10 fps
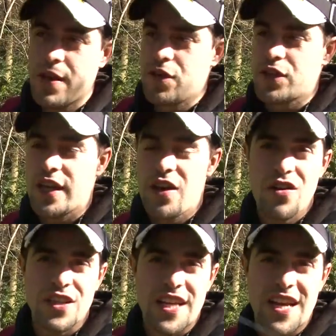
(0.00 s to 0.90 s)
using
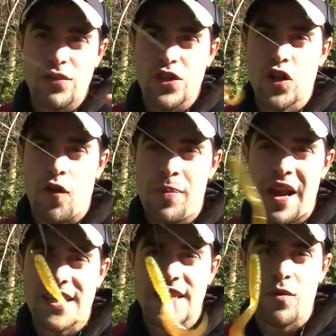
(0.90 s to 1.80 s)
lures today little soft
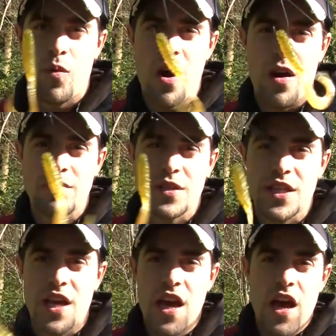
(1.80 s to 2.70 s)
plastic
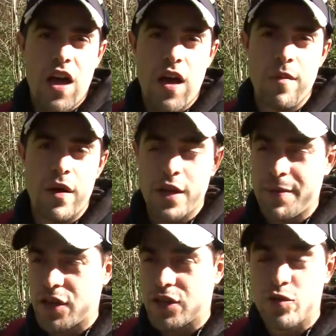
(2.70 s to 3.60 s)
worms um, I'm going to
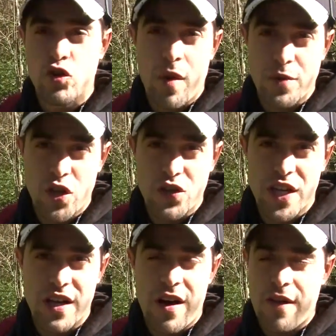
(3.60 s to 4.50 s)
be doing some drop
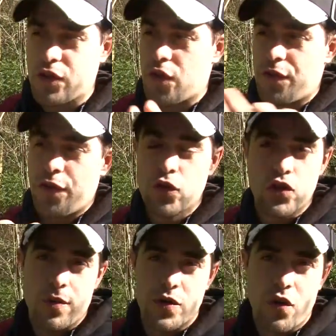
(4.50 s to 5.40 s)
shotting I haven't got the full
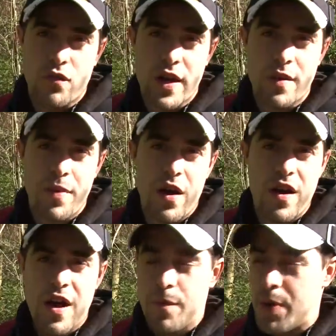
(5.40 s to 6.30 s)
drop shot rig but
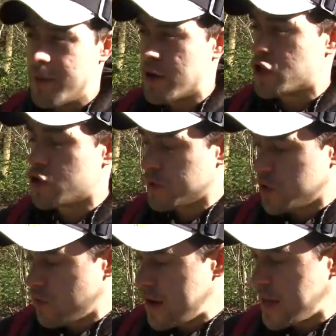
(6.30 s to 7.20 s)
pretty much a drop
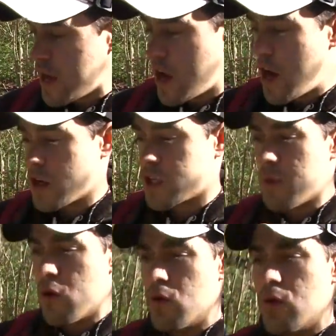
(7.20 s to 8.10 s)
shot rig uh,
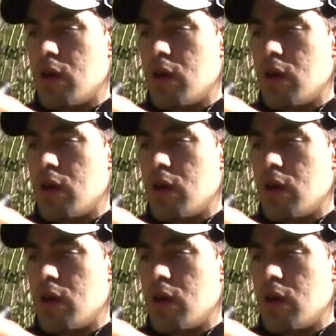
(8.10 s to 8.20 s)
small